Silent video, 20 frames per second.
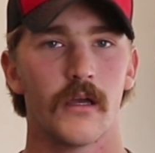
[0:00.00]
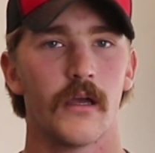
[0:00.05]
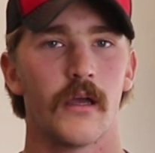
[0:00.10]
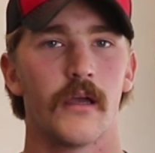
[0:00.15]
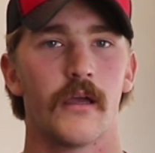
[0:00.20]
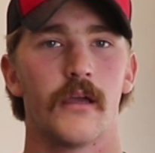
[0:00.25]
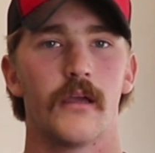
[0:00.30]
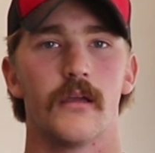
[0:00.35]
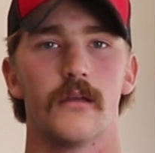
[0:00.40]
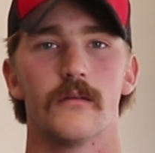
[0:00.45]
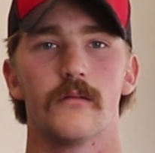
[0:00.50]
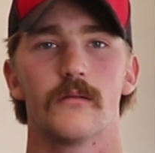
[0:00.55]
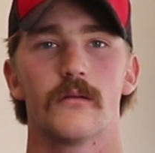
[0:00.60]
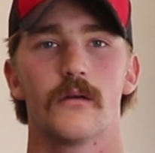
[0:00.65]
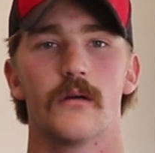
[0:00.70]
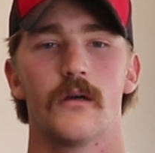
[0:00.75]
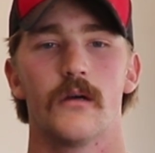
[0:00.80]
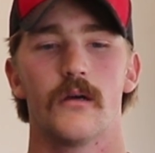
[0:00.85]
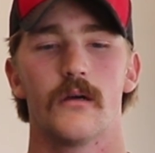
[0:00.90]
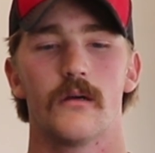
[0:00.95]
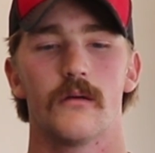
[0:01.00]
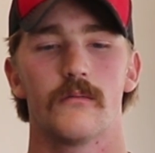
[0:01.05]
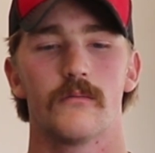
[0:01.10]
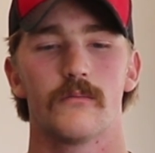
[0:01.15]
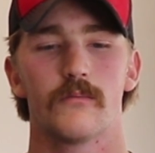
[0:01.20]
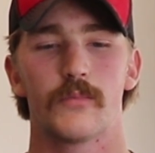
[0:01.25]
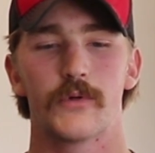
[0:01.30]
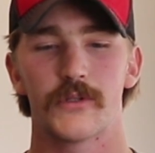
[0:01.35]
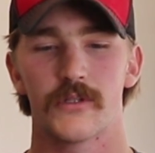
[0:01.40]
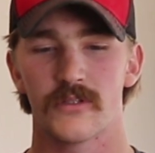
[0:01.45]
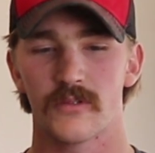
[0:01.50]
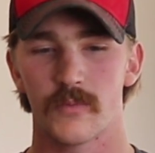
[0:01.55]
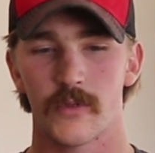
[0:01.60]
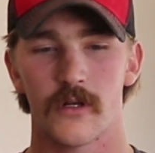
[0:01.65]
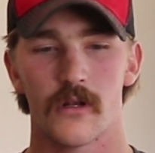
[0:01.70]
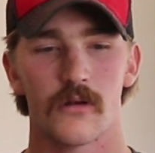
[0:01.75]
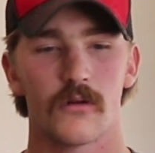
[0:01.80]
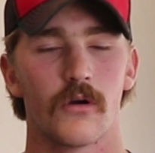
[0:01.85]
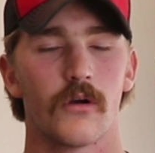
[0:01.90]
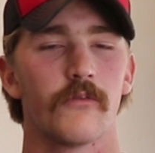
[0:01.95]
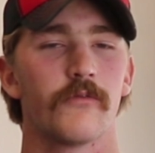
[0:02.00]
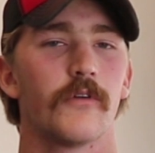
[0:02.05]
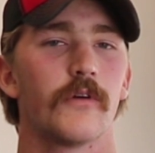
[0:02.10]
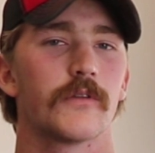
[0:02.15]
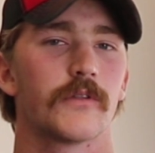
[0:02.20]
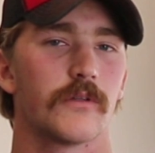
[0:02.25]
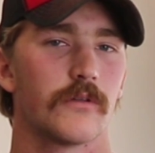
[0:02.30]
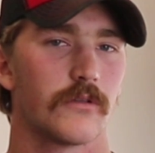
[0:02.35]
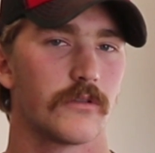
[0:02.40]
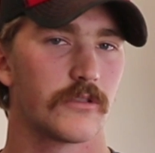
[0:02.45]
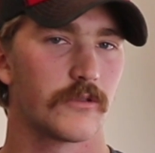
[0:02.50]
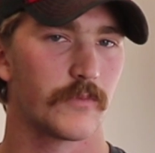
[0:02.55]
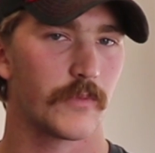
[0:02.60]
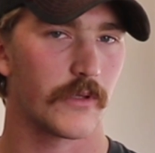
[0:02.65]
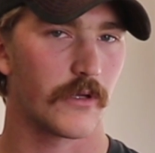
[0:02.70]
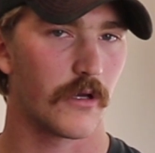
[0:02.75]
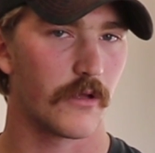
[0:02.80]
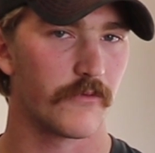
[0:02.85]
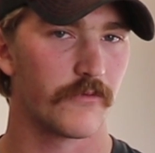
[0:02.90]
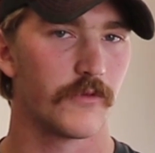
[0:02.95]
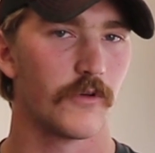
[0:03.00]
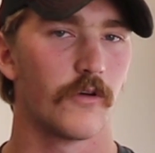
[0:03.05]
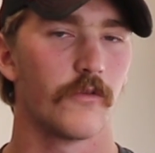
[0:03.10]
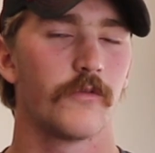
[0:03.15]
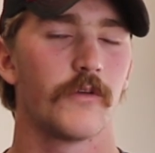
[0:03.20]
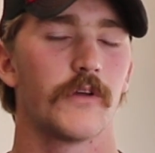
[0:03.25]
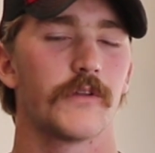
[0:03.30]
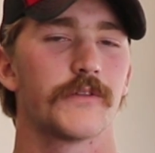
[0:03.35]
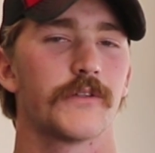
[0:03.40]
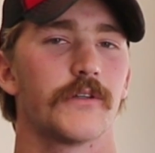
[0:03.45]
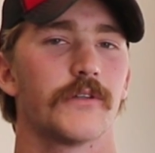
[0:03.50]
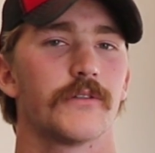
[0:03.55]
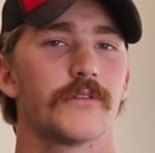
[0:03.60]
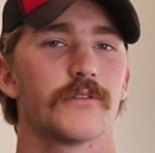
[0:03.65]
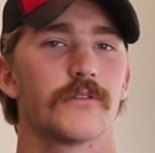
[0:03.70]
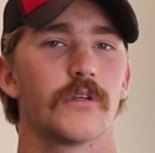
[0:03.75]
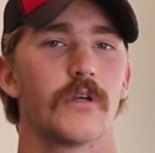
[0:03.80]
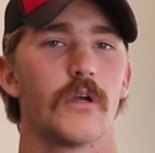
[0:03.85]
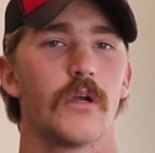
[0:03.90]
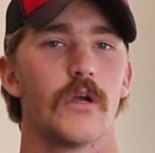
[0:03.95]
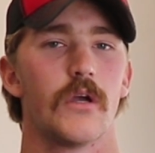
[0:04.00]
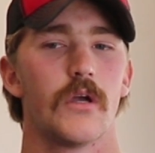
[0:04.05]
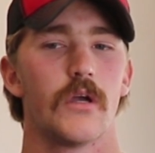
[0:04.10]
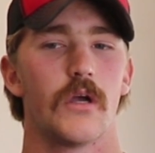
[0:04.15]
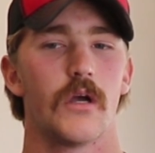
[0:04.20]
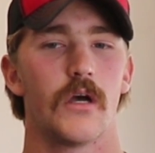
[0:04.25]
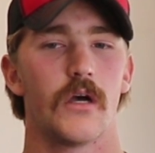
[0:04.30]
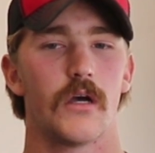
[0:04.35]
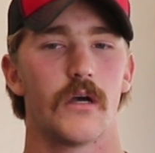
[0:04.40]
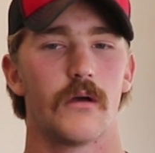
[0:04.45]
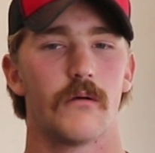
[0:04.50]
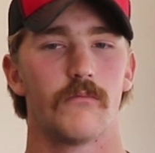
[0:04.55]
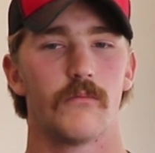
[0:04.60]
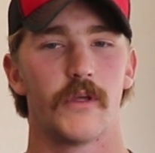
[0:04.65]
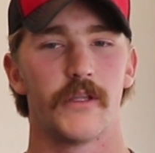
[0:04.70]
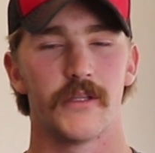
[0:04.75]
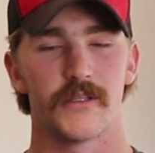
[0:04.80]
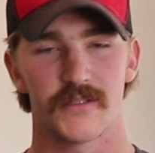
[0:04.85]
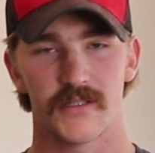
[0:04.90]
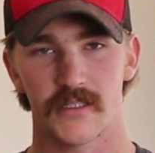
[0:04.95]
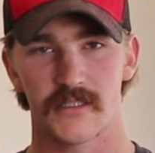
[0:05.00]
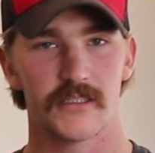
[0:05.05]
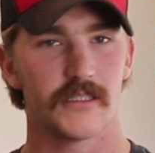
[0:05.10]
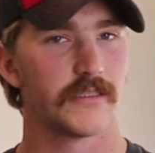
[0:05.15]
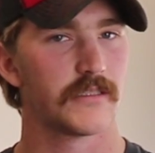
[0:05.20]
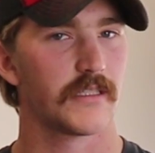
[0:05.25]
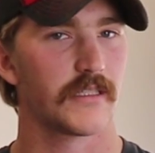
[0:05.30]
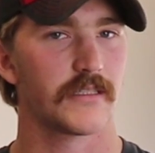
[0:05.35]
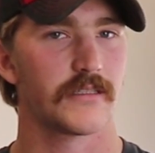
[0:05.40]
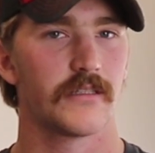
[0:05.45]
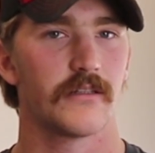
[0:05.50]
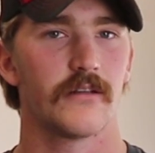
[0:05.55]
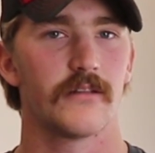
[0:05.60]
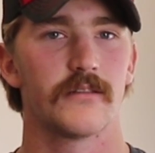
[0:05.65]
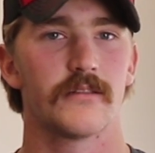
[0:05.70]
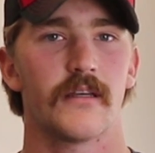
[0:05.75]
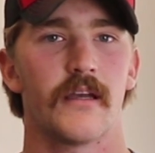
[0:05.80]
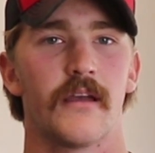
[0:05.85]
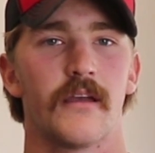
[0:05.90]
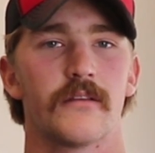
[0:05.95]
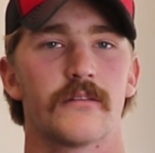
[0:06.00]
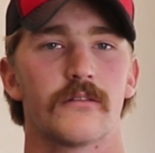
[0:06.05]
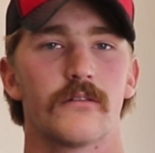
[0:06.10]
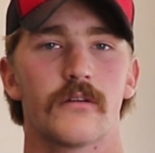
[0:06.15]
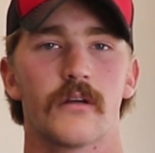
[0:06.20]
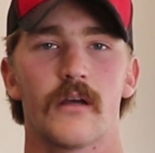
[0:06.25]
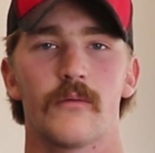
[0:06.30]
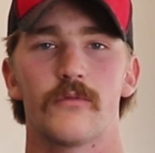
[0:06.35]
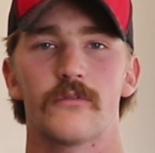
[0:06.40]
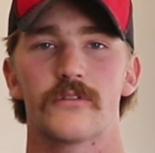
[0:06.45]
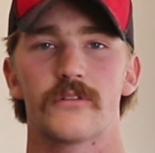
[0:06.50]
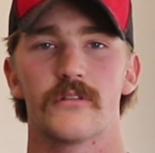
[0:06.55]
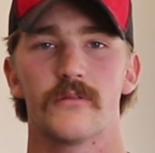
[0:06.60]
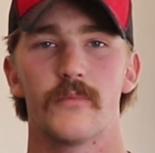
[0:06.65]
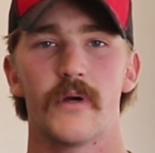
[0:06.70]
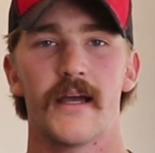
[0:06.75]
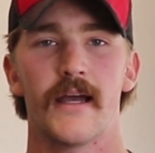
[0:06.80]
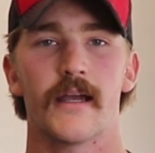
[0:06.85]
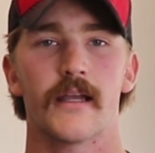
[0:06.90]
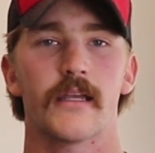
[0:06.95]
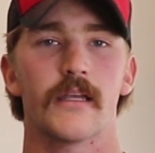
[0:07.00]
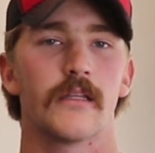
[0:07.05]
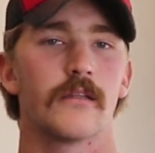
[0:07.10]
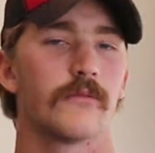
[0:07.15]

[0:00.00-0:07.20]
I put the spin on oil filters, spin on fuel filters, and the 66 series ISO couplers in the back.